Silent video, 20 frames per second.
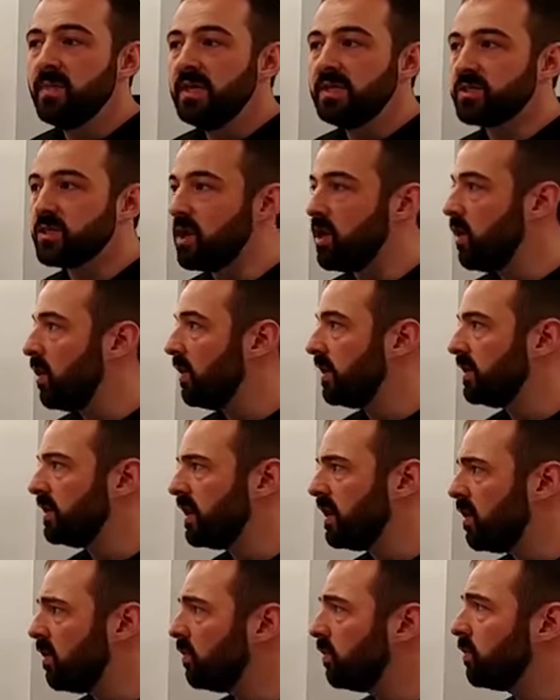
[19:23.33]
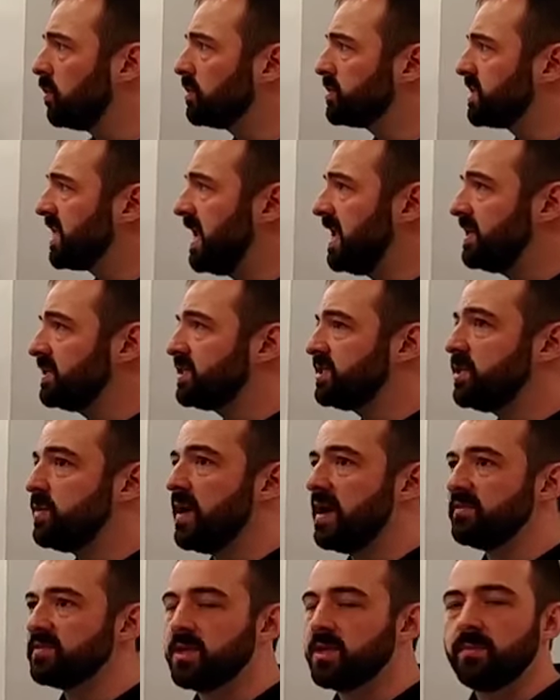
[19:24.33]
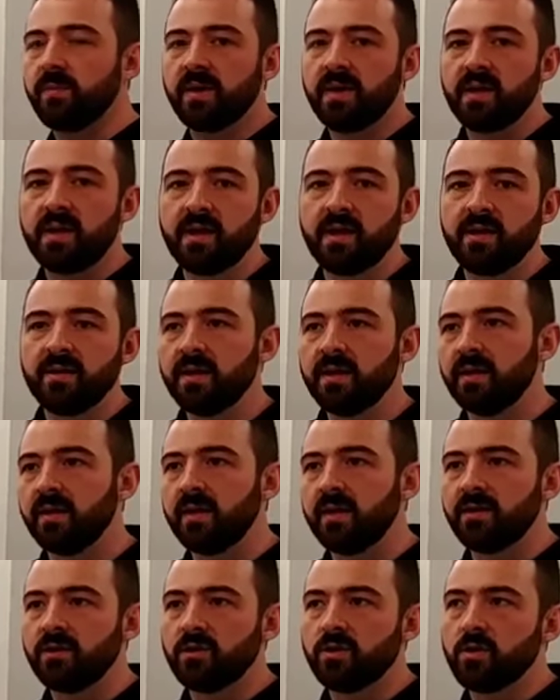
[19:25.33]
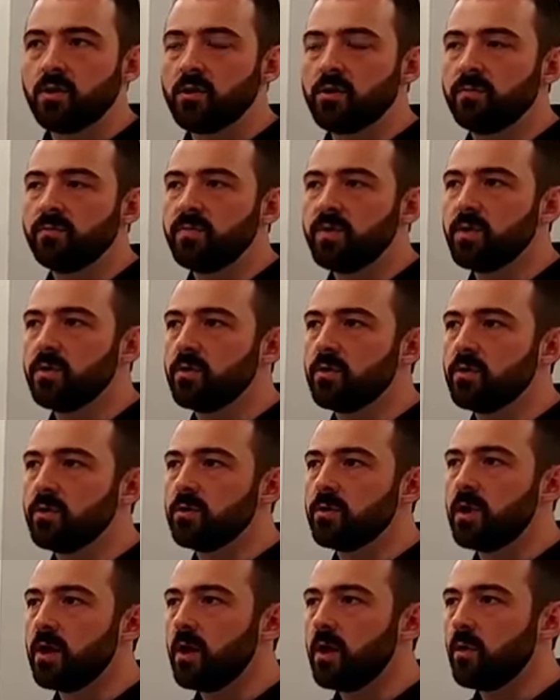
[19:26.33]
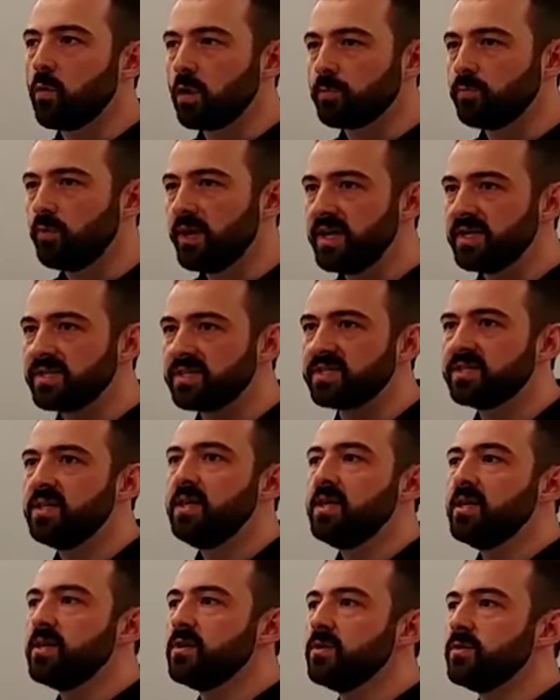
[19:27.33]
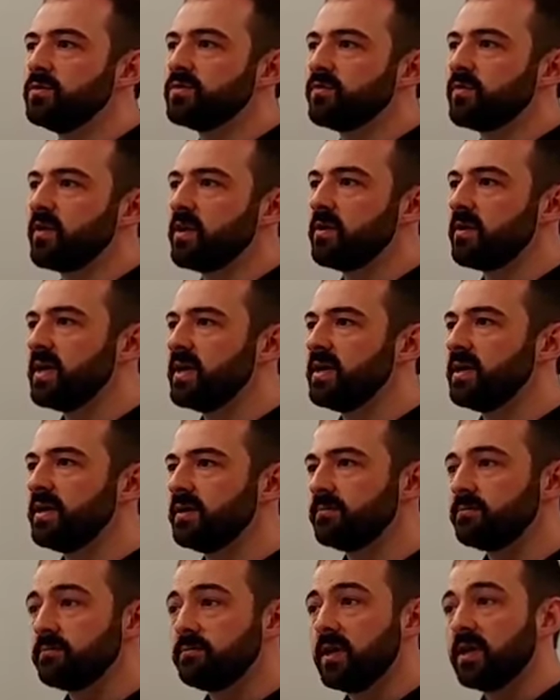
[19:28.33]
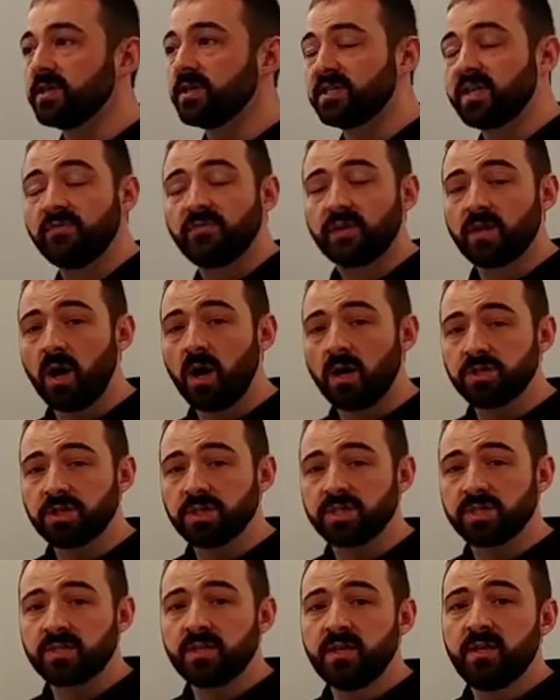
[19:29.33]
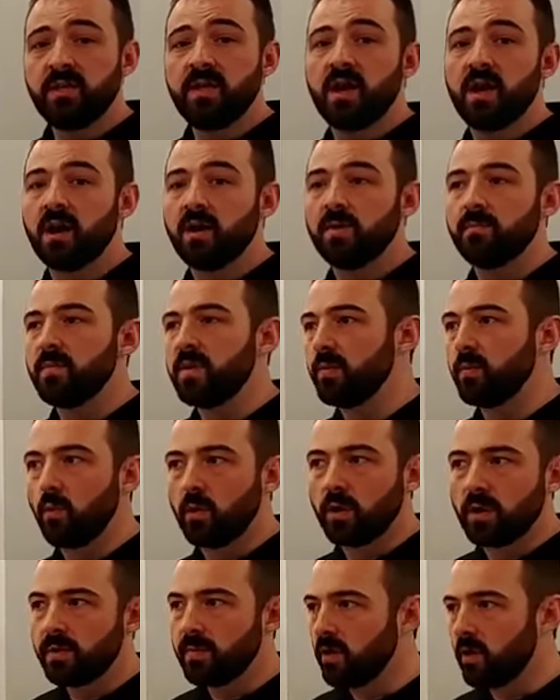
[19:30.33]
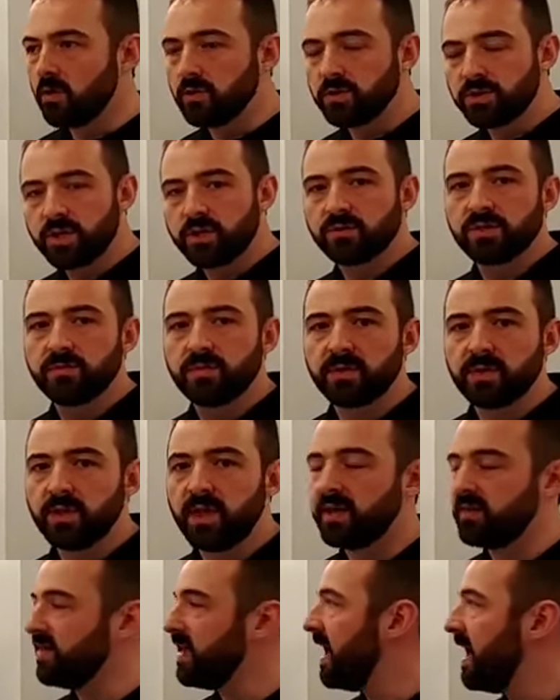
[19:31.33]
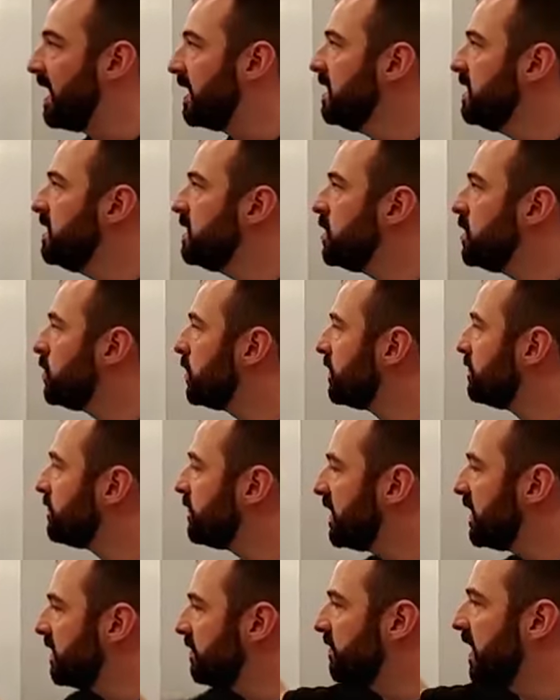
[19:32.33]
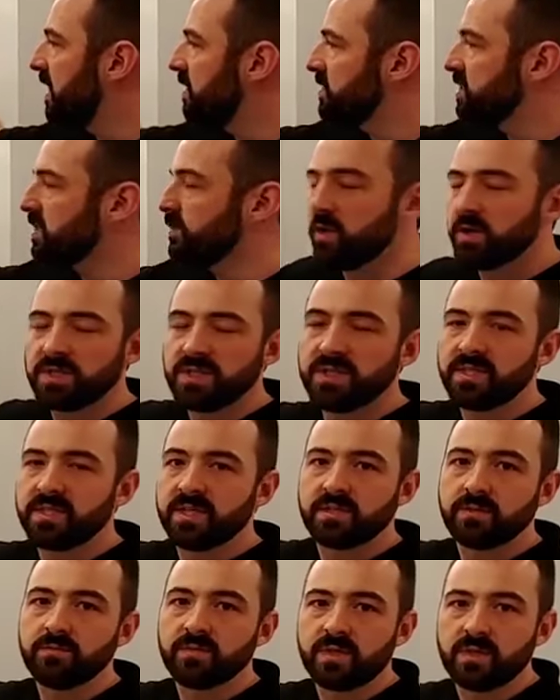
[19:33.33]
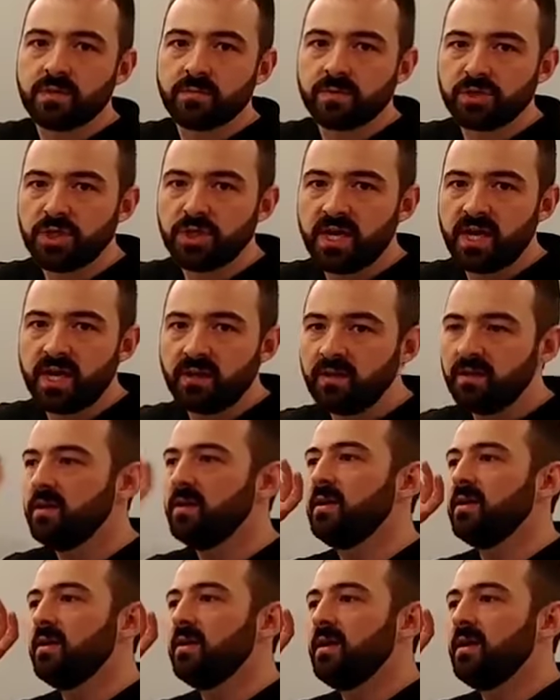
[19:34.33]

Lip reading: So, worst case, you have somebody in your workplace who's very safety conscious, maybe worried about OSHA or something like that. You can fit a fire suppression system to the machine.